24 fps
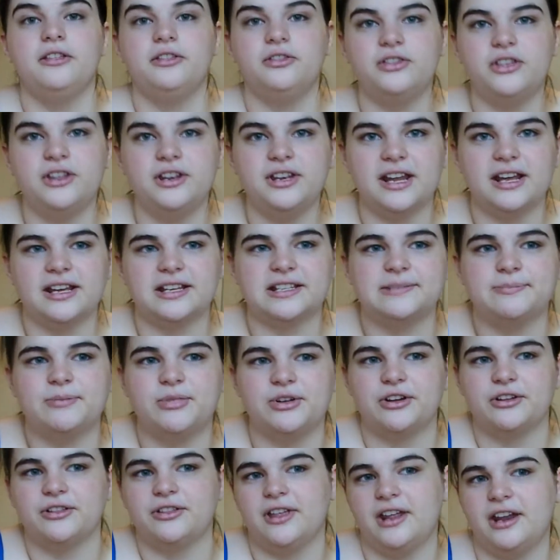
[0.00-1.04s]
The next book
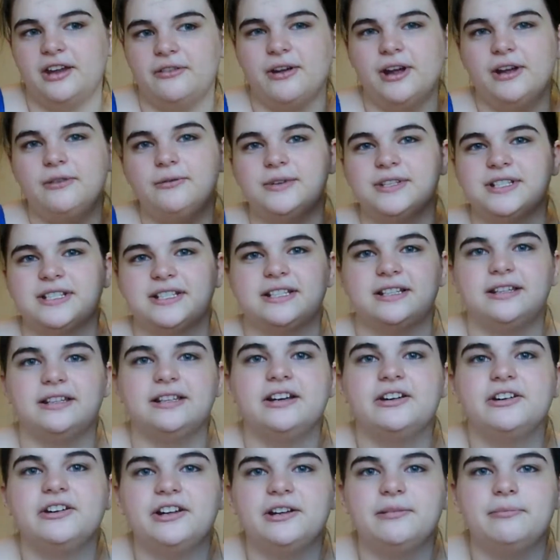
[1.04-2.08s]
that I read was
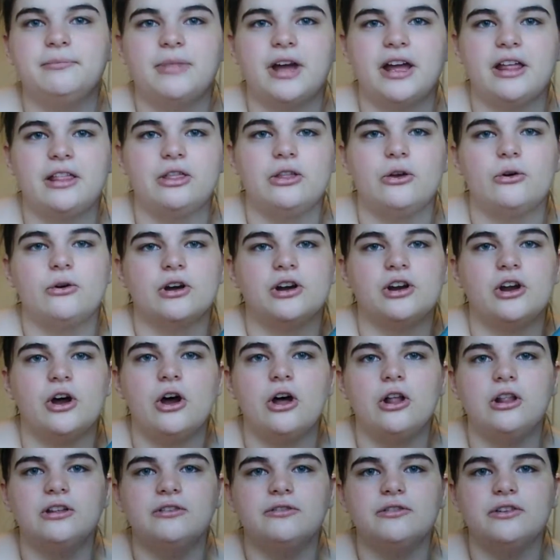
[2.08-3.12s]
Delirium by Lauren
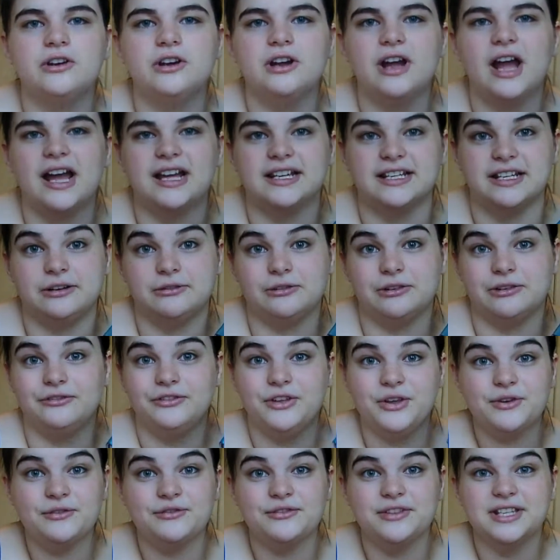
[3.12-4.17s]
Oliver. I did a
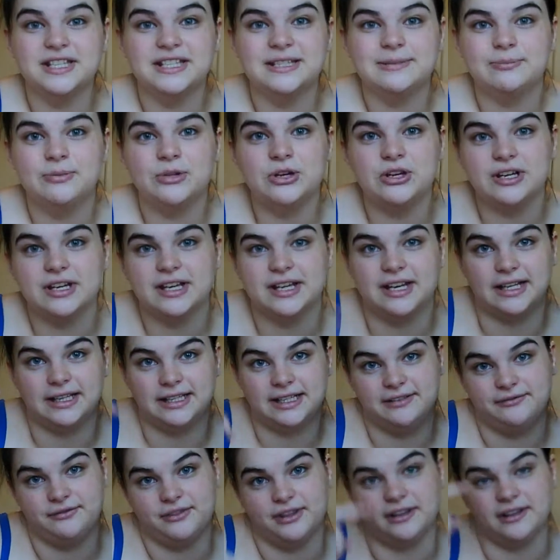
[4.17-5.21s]
review of this book, and I'll
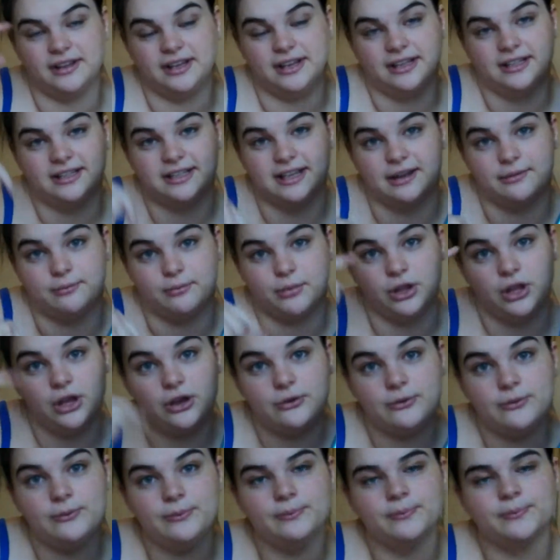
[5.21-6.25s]
leave the link down
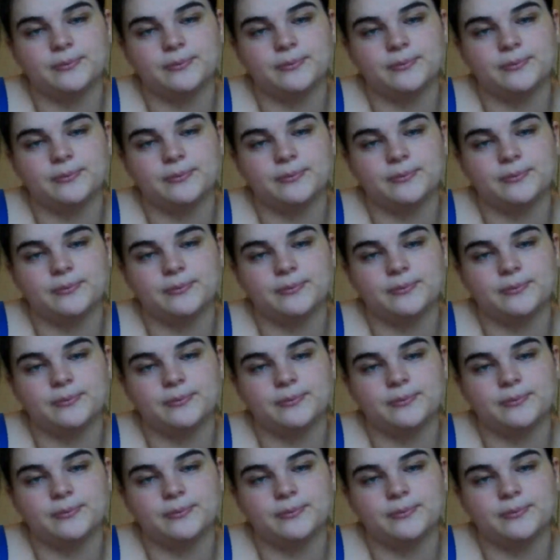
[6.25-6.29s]
below.